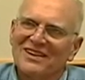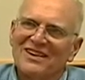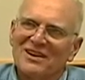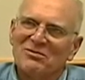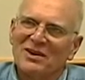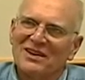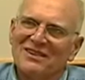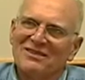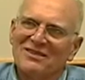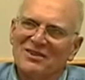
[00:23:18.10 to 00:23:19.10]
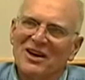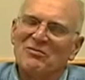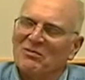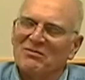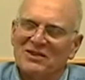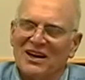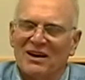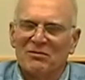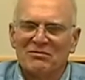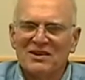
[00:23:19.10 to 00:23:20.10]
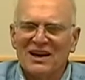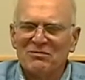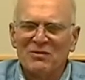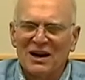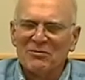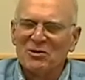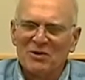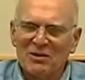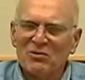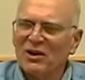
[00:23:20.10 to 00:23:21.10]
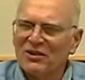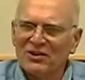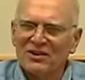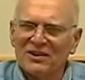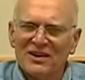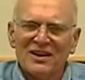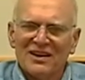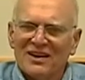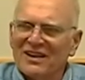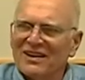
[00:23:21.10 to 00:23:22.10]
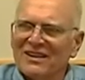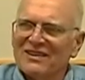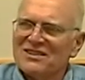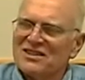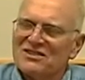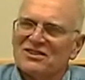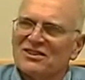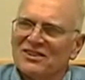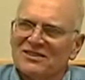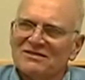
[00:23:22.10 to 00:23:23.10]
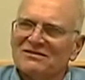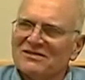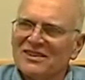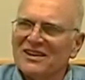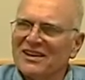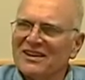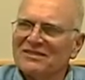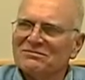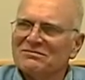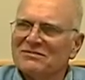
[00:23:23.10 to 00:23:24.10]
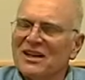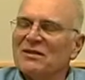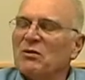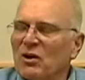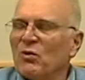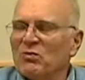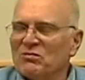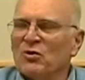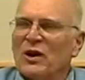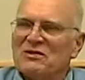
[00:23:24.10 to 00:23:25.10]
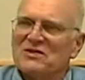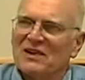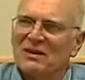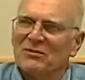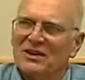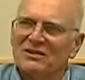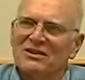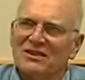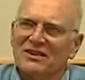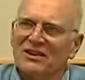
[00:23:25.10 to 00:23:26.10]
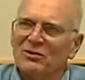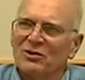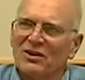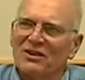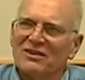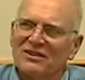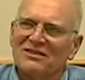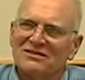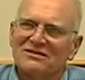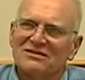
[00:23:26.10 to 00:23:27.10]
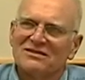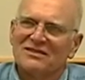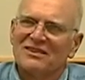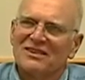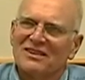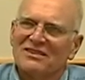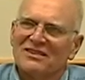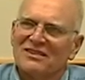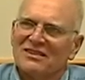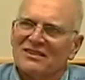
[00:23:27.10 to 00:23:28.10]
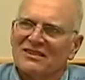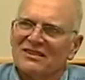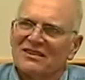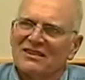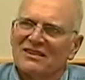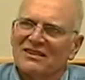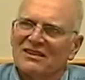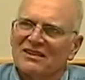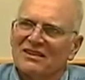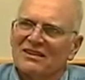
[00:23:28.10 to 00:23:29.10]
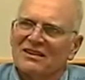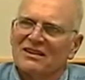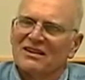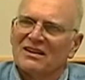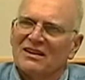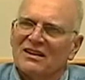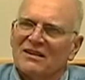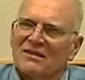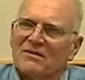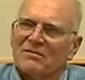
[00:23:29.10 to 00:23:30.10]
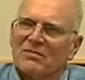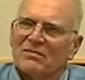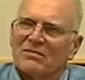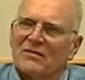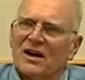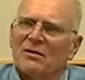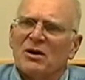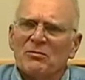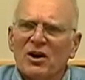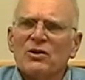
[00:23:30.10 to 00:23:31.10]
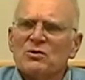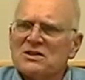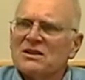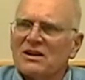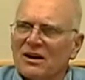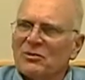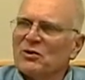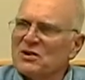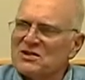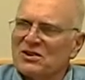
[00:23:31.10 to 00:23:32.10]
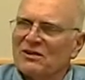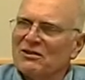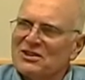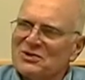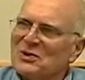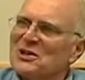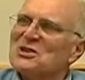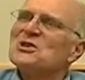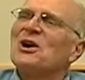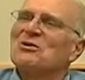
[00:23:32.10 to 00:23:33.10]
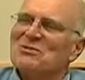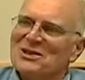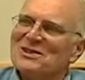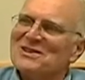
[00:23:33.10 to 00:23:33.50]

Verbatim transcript: definitely. My, um, yeah, dad, and mom, and my brother, and and sister, and uh, and my wife's family. Uh -huh. You uh-huh. know, they were all. You had a, you had a brother and a sister. Did they serve? Uh, my brother was in the Army Reserve. He's he the one that talked me into